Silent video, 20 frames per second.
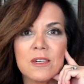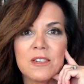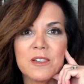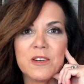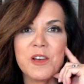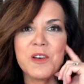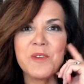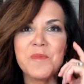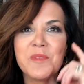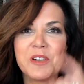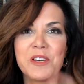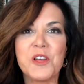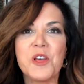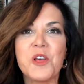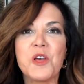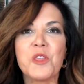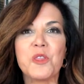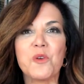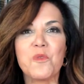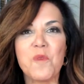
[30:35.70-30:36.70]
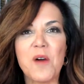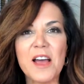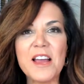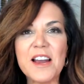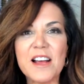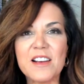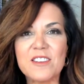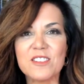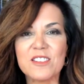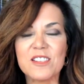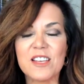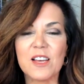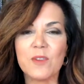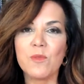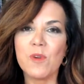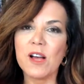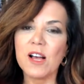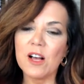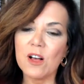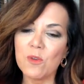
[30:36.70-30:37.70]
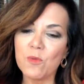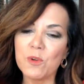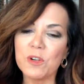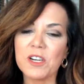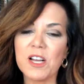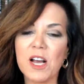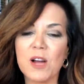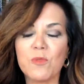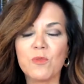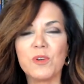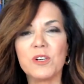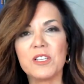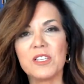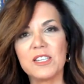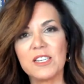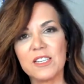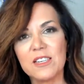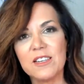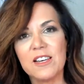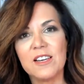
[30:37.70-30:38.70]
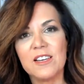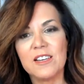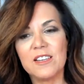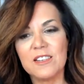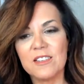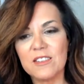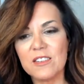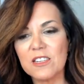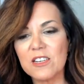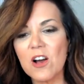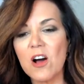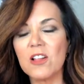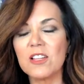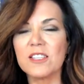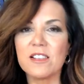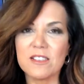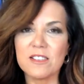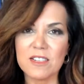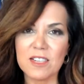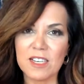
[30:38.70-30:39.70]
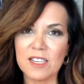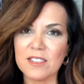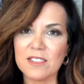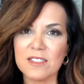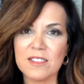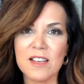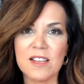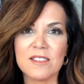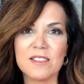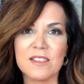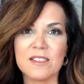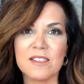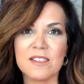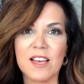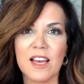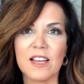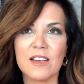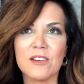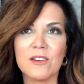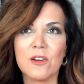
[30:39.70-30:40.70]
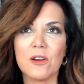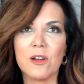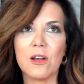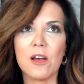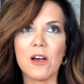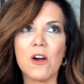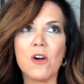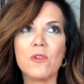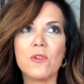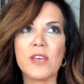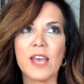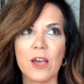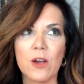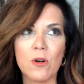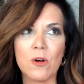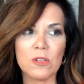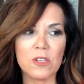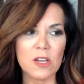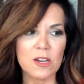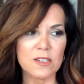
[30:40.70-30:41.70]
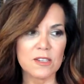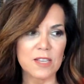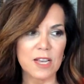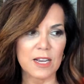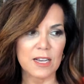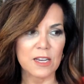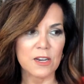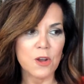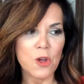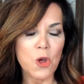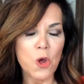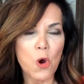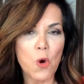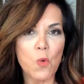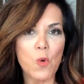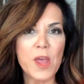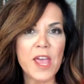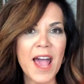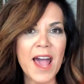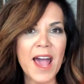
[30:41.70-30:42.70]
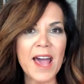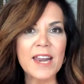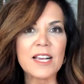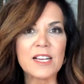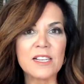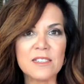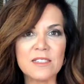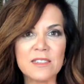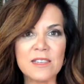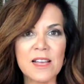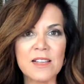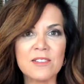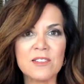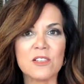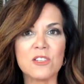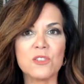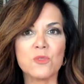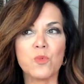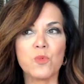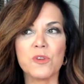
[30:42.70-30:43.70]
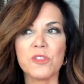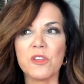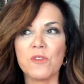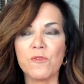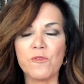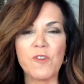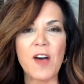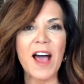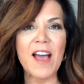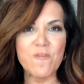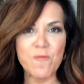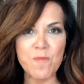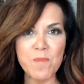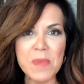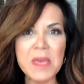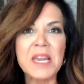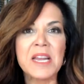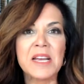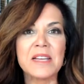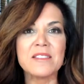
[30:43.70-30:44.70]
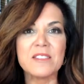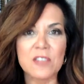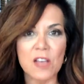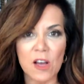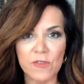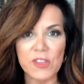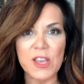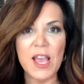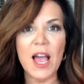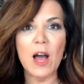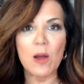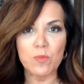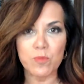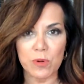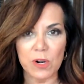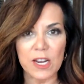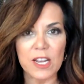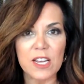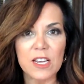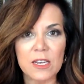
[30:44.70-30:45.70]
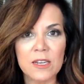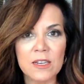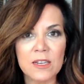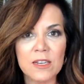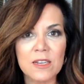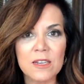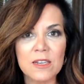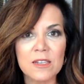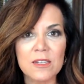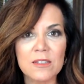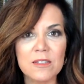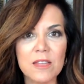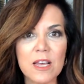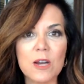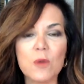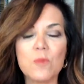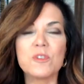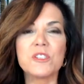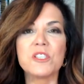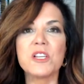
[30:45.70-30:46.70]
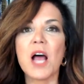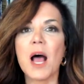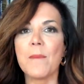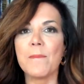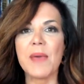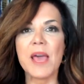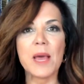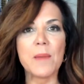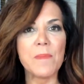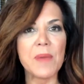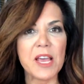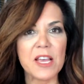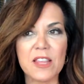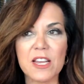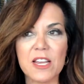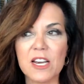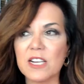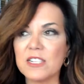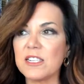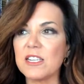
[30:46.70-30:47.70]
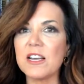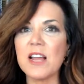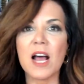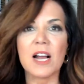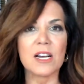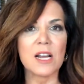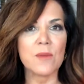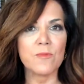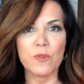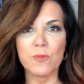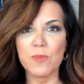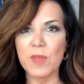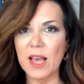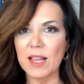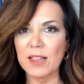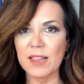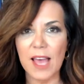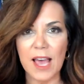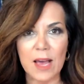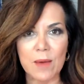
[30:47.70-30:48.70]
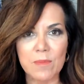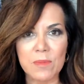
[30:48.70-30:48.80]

But the White House said, well, we're not really calling this a consensus yet. Okay, hold on a second. We had a consensus within 5 minutes of the outbreak that it was not man-made, that it did not come from that lab.